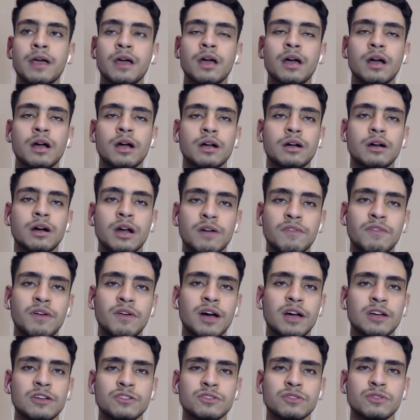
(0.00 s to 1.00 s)
God of
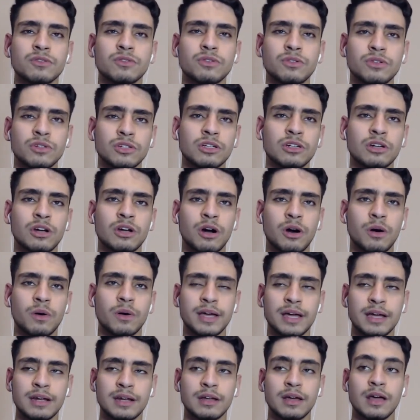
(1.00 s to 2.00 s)
High School, you know, he
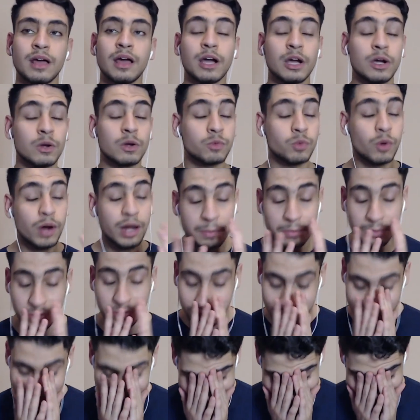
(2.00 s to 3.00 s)
had Great
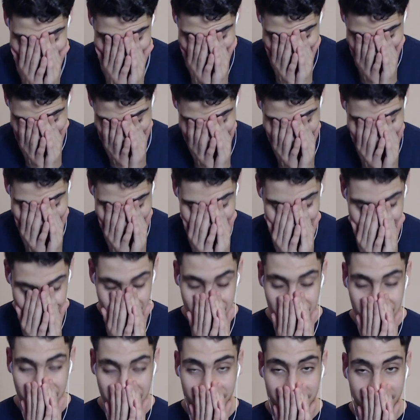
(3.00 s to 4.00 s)
Pretender, man.
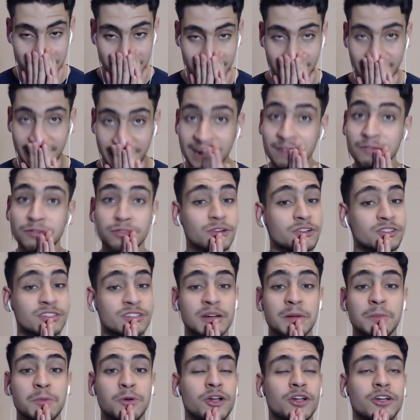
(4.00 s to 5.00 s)
I never thought he was gonna
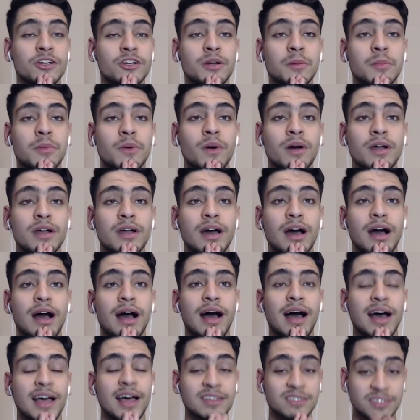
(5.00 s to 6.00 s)
put it at number 1.
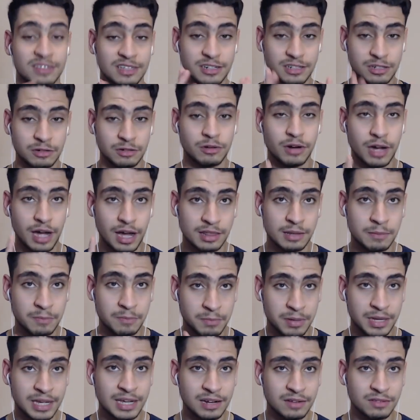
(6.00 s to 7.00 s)
At the
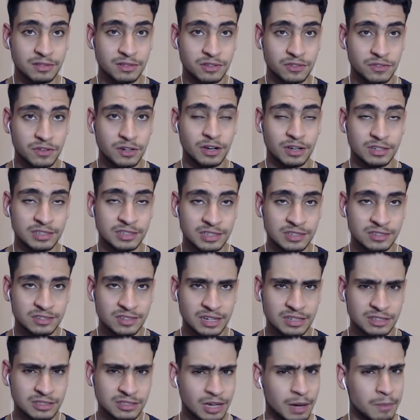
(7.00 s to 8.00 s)
beginning of this video, I did say
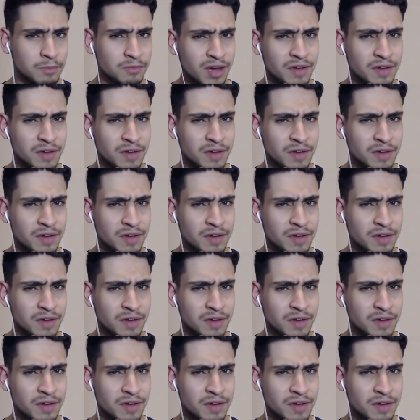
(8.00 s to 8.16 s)
top 5